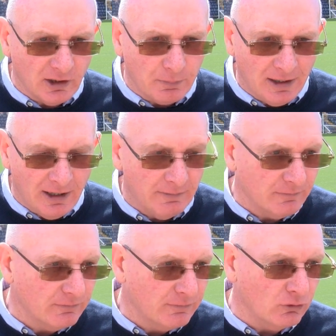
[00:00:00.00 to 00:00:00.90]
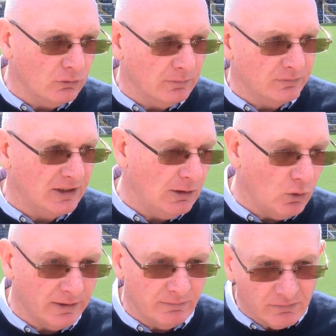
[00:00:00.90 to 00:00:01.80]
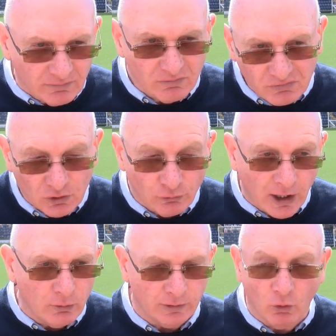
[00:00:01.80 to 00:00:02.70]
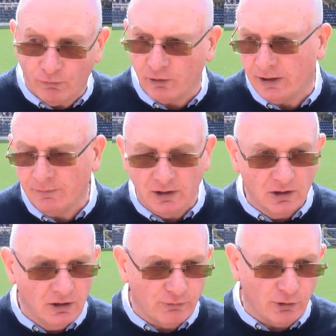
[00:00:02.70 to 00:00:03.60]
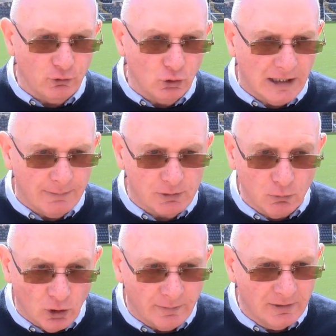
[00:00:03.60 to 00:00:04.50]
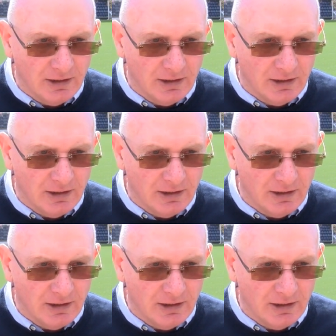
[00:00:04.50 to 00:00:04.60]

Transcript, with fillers: their part from day one till now, and hopefully for a few games more,